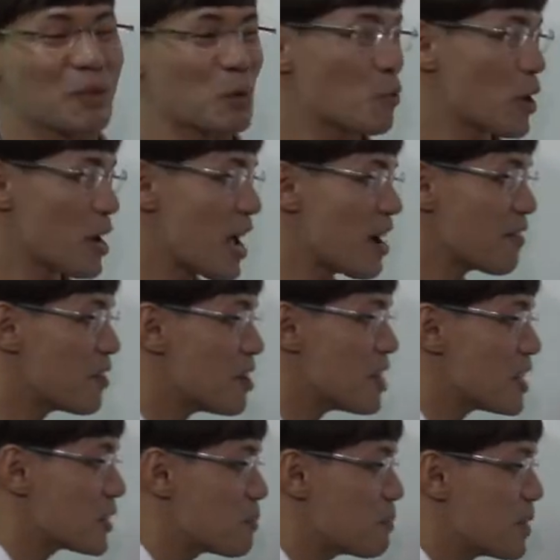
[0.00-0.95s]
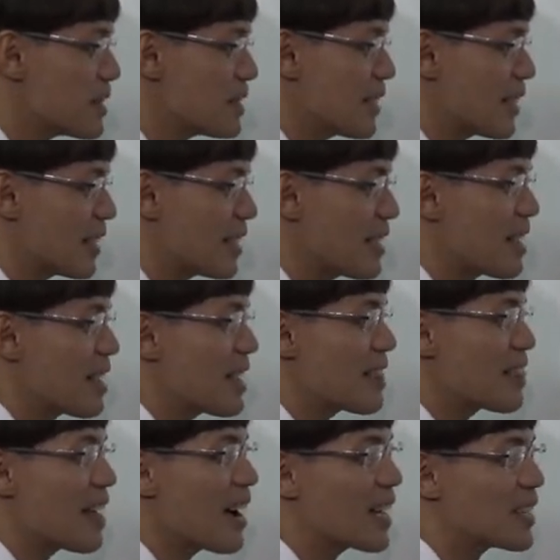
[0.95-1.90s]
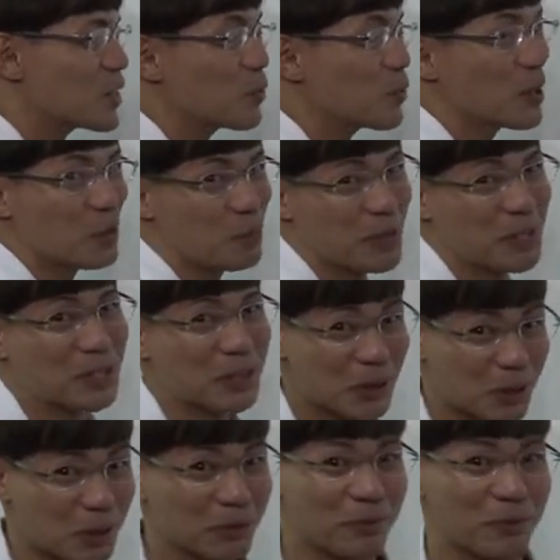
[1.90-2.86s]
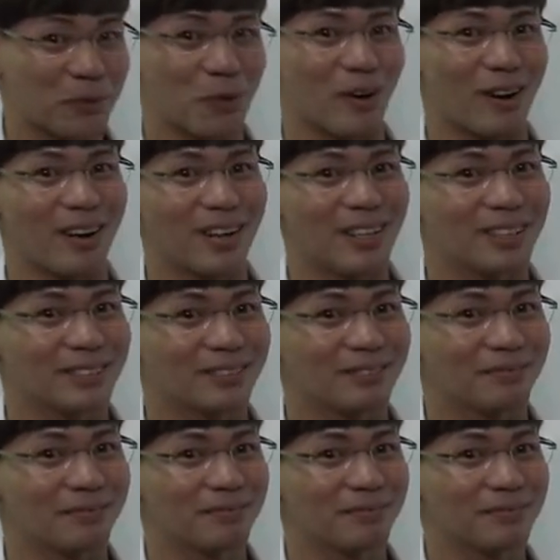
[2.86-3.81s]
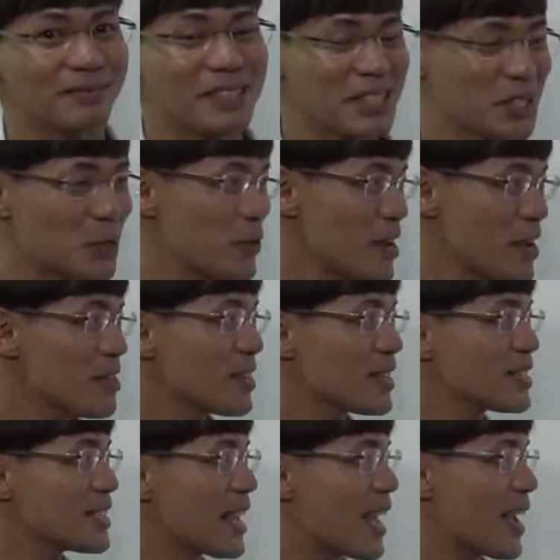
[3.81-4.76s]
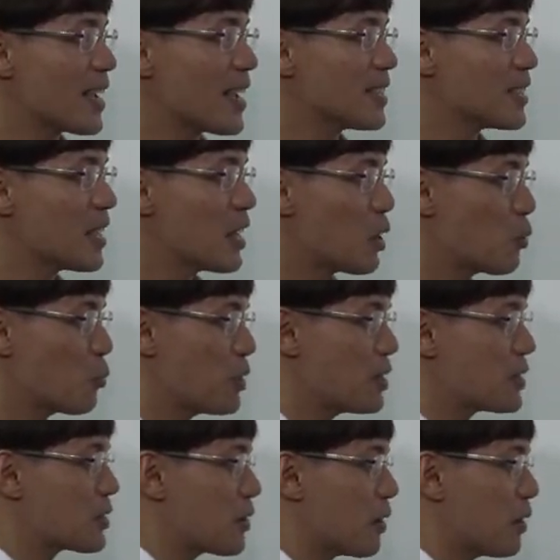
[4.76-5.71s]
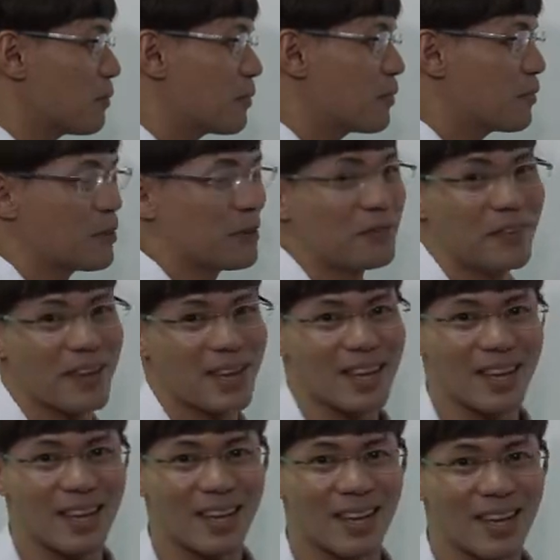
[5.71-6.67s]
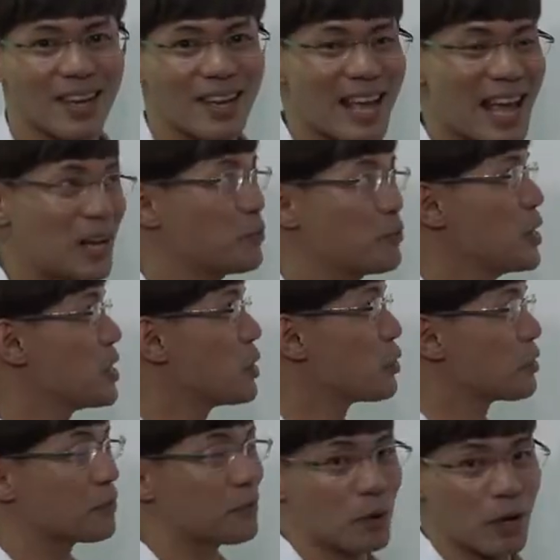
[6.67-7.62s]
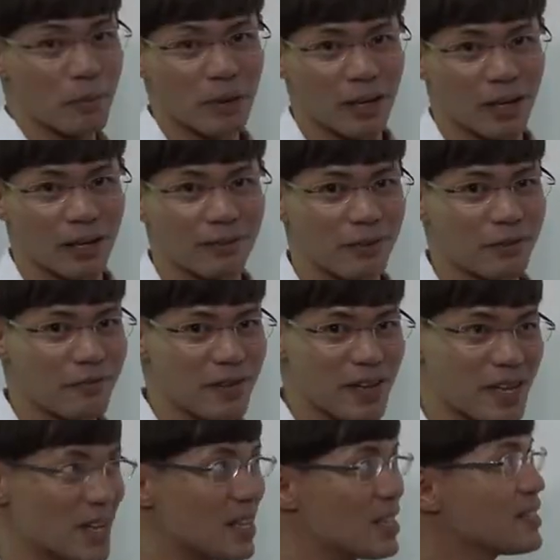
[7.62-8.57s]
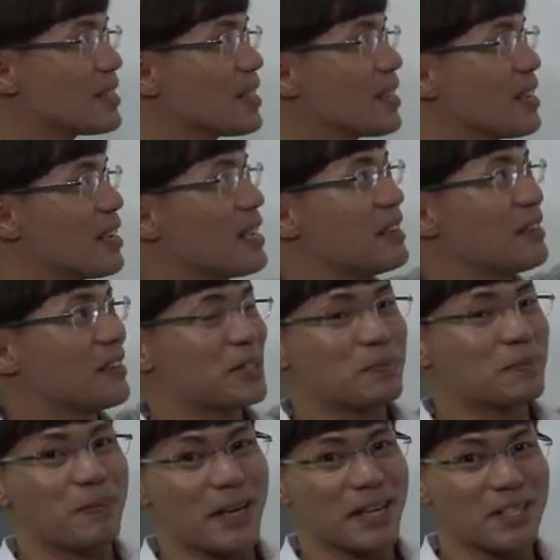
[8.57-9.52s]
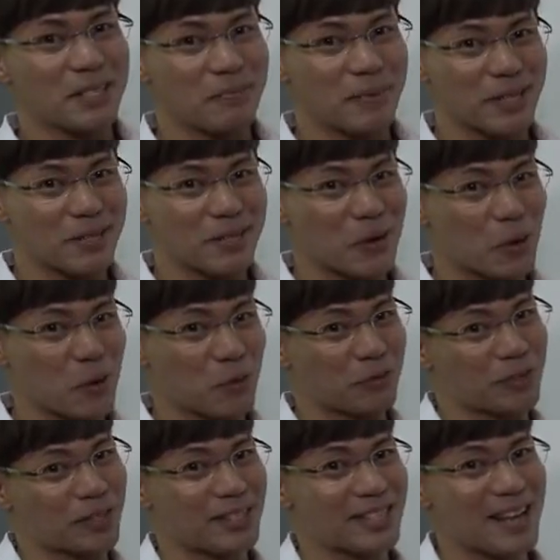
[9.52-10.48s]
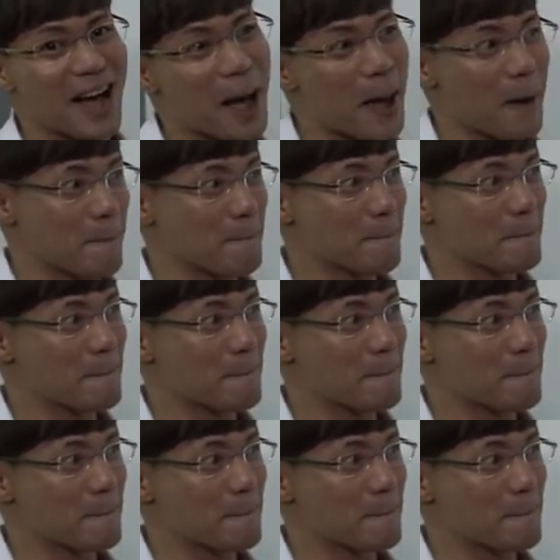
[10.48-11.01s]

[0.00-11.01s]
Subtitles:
Whatever is missing, that's what we solve for. So in this case, we solve for v. And we know the formula for v is displacement over time.